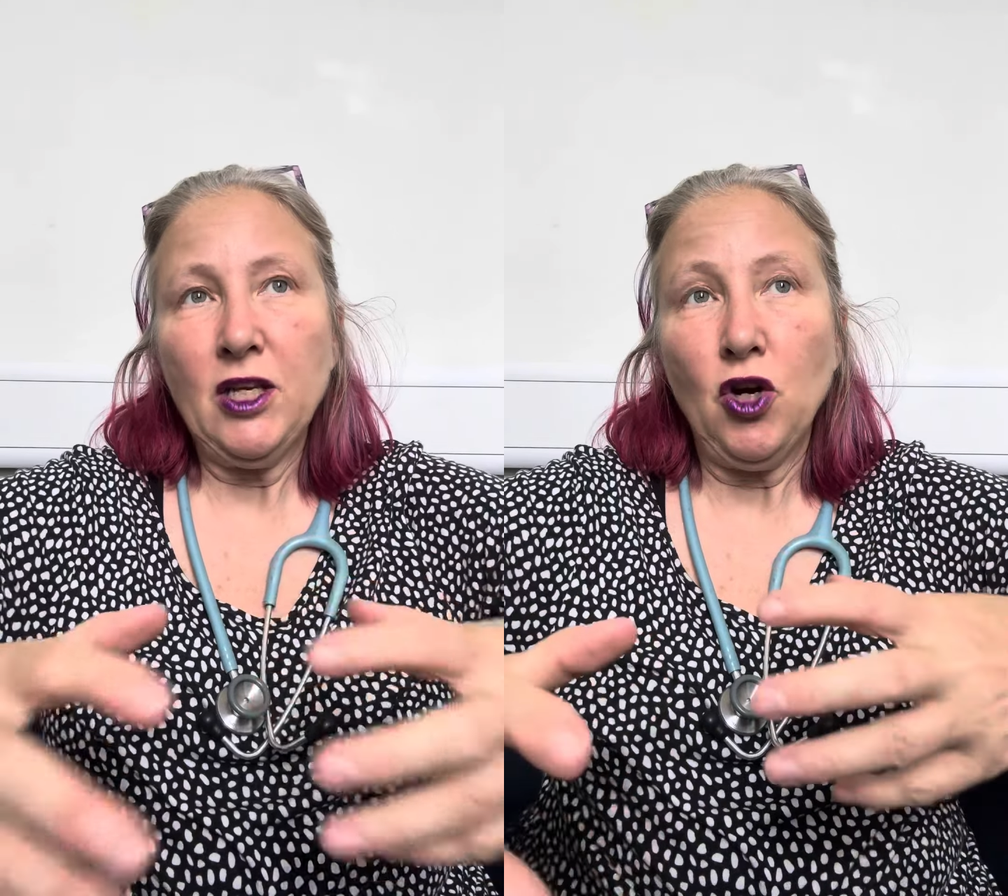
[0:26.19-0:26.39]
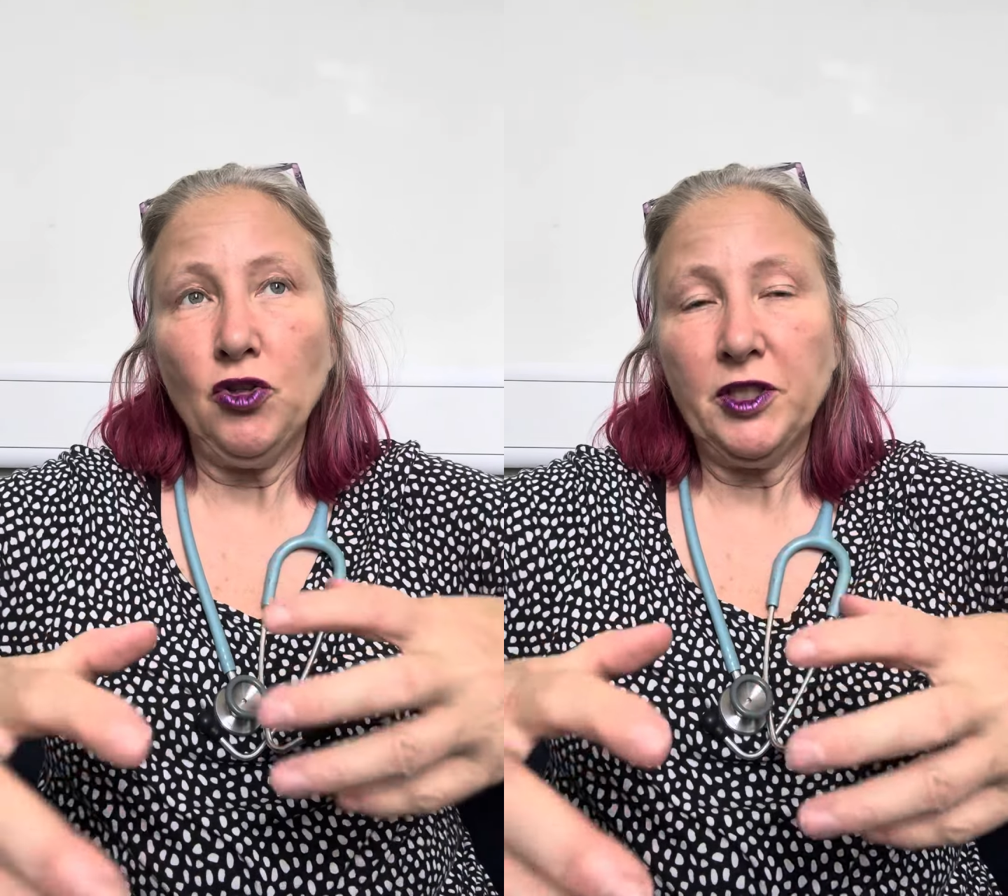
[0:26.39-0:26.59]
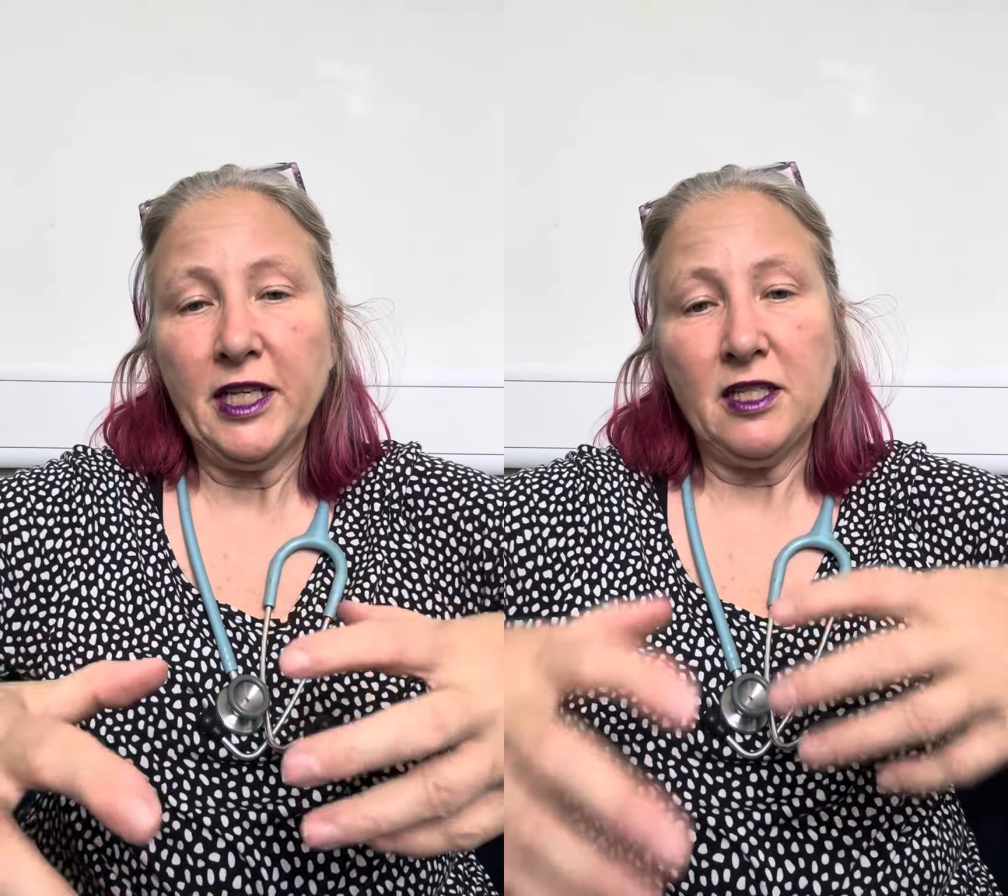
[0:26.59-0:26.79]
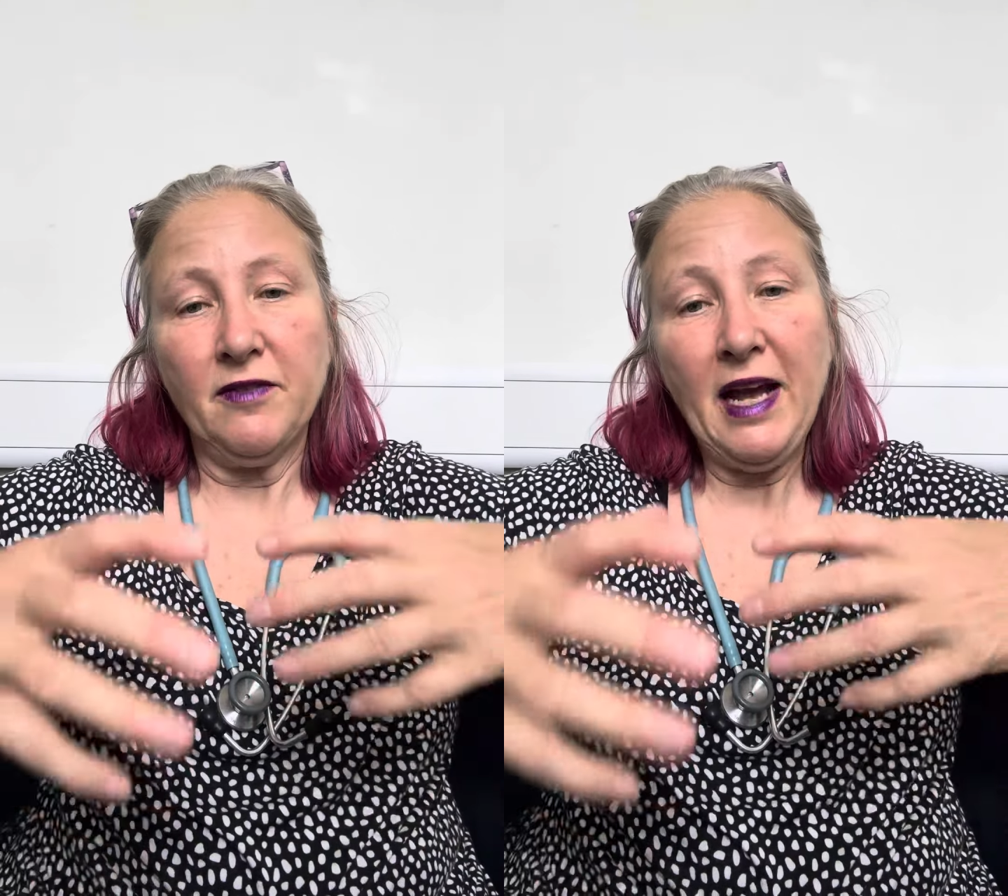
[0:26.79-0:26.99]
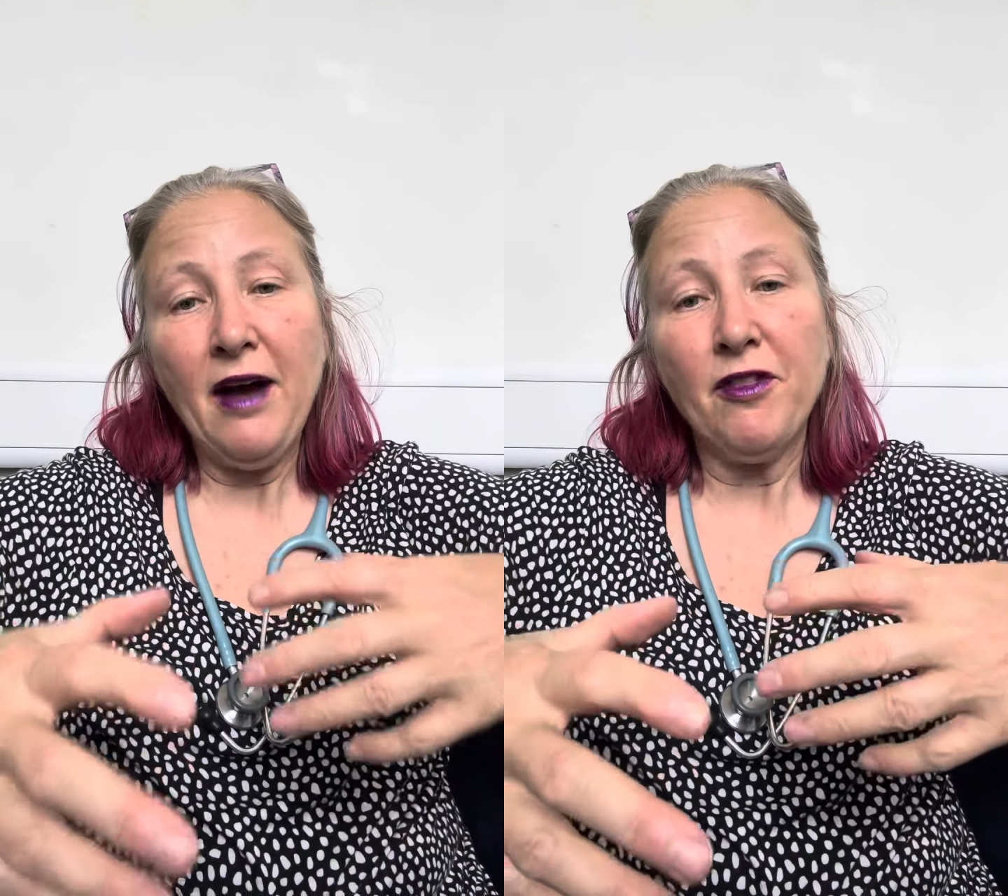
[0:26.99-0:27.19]
context of
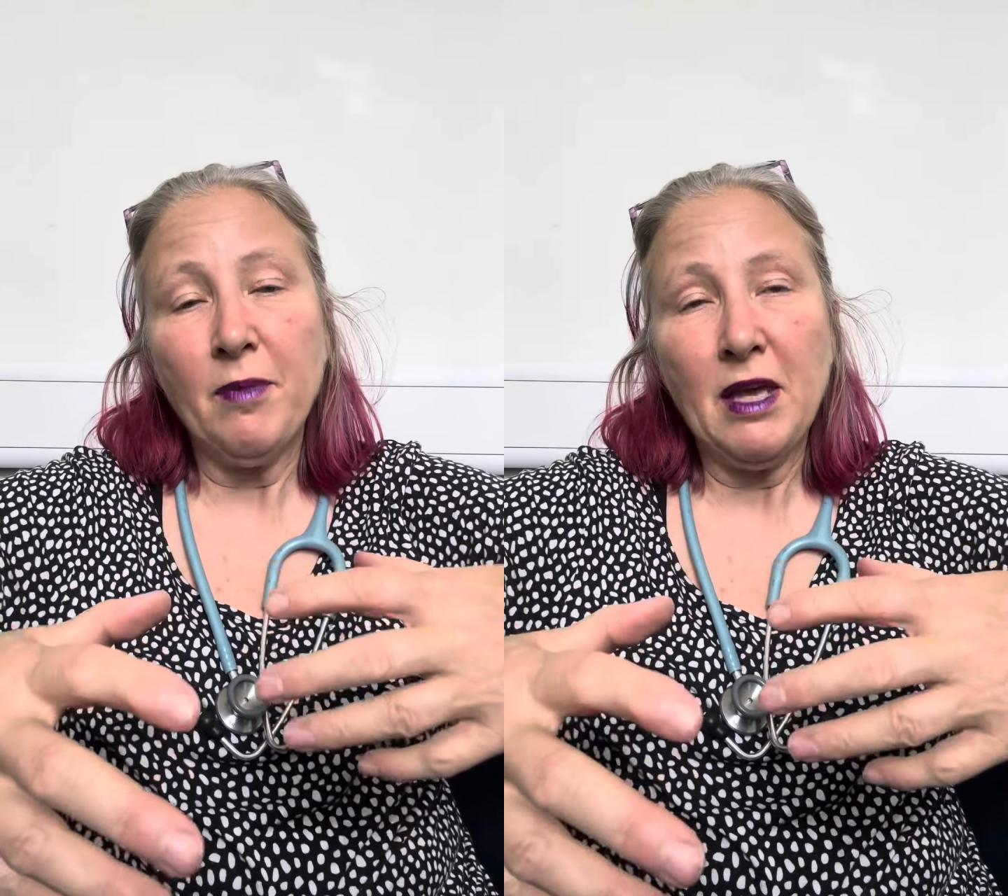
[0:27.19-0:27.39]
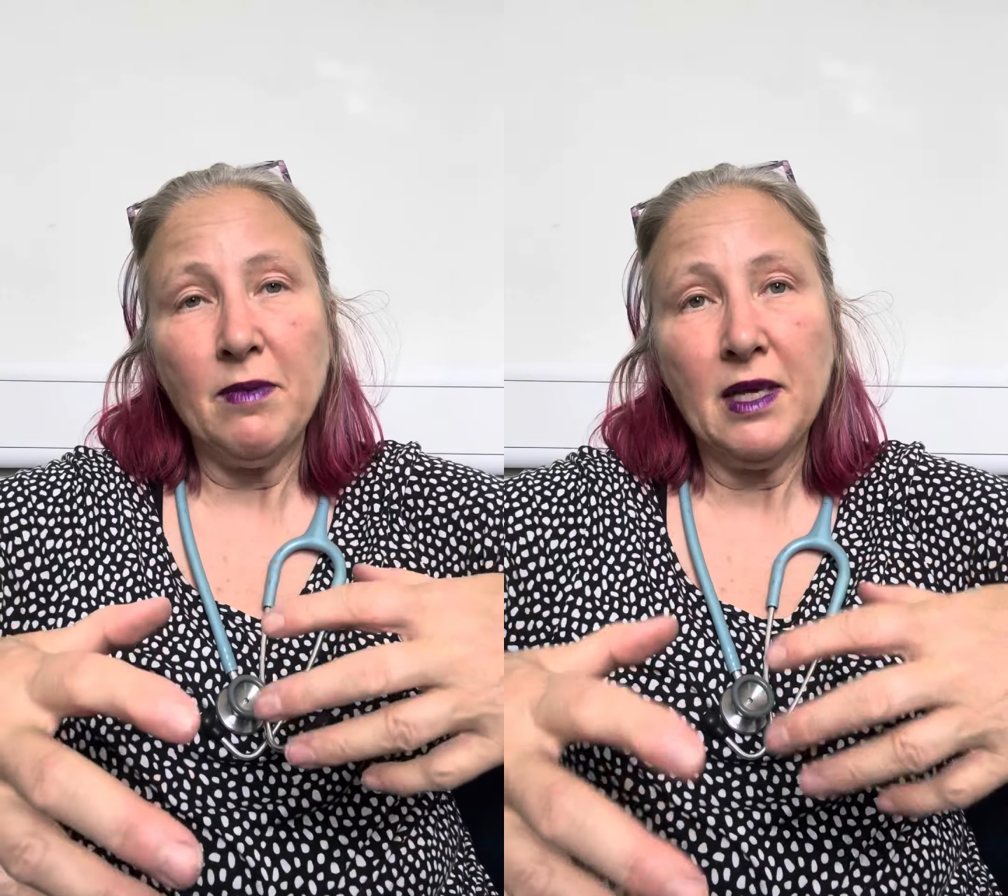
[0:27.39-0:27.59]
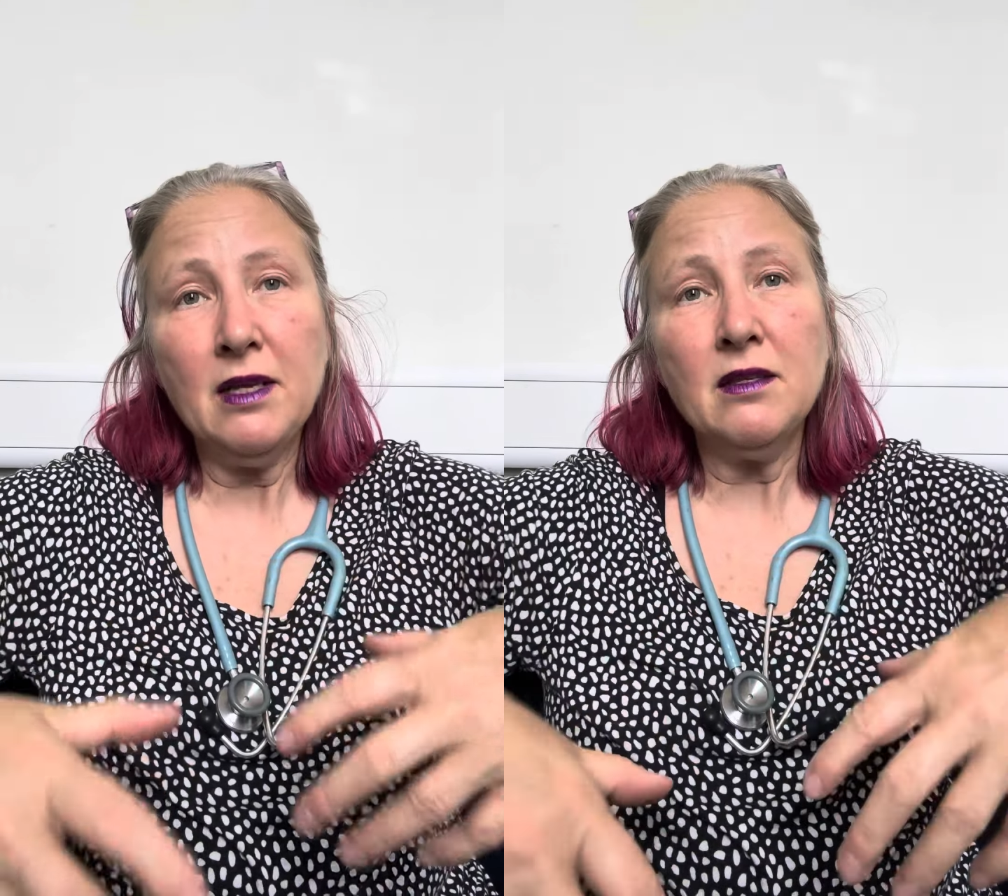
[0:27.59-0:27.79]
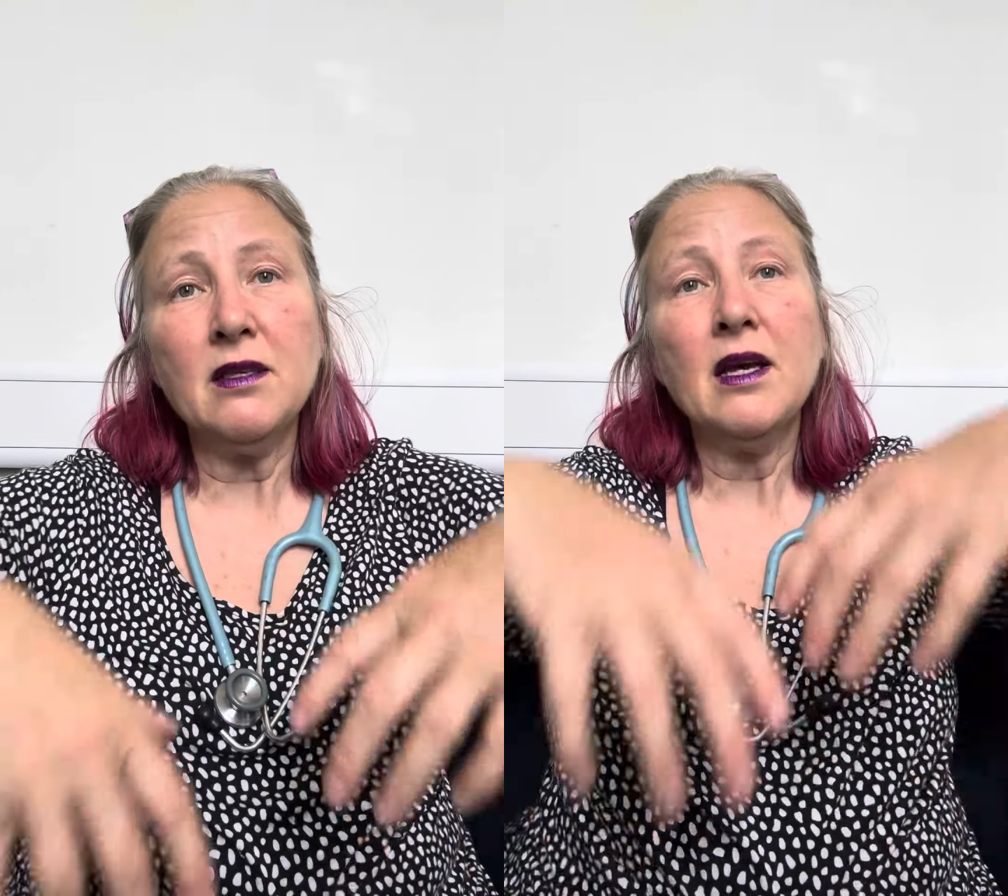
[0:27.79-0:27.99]
how the baby is,